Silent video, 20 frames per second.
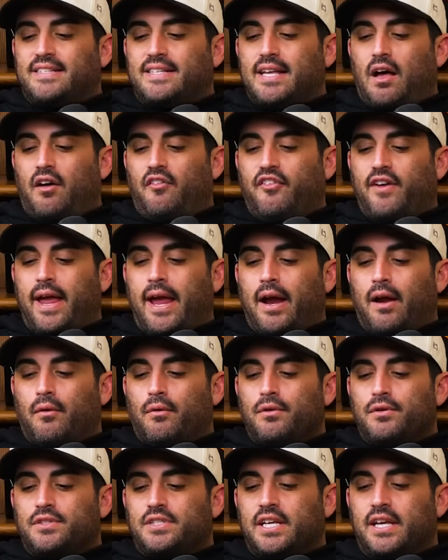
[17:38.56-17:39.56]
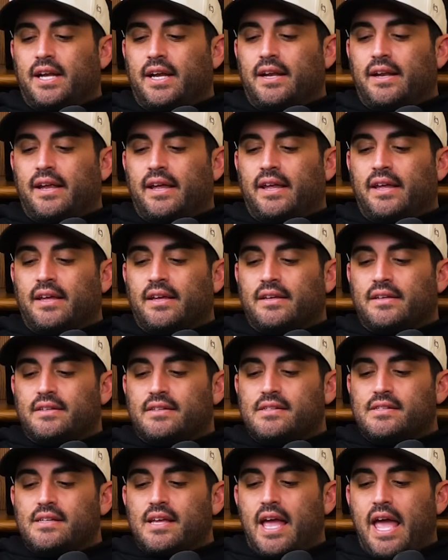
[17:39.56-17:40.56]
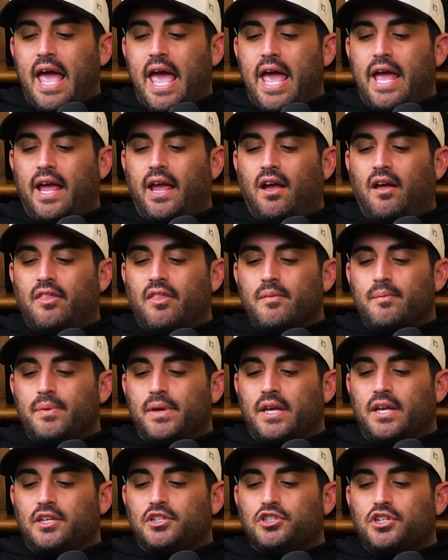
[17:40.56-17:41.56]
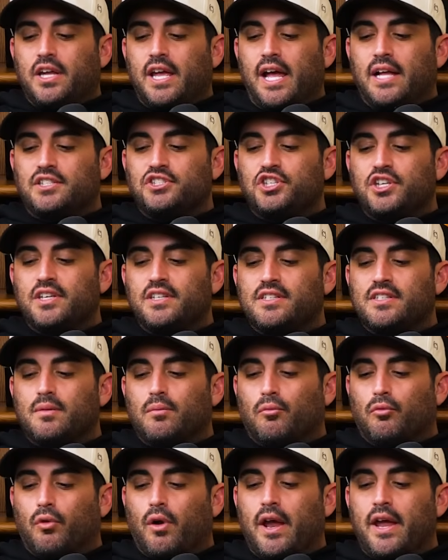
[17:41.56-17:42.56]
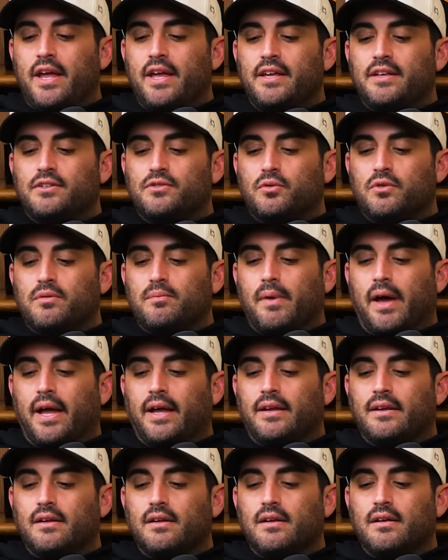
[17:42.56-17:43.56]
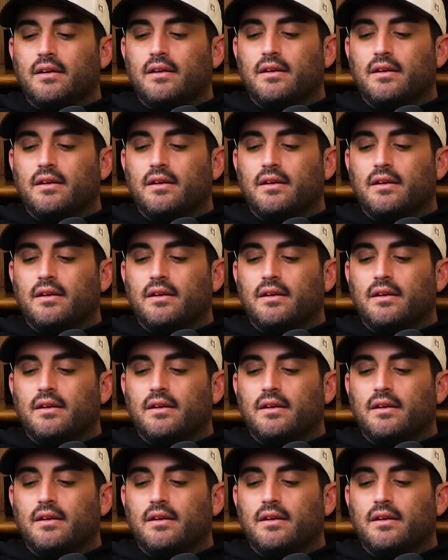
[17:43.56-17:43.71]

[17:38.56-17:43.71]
self-care routine is hanging on the beach, catching some rays with my,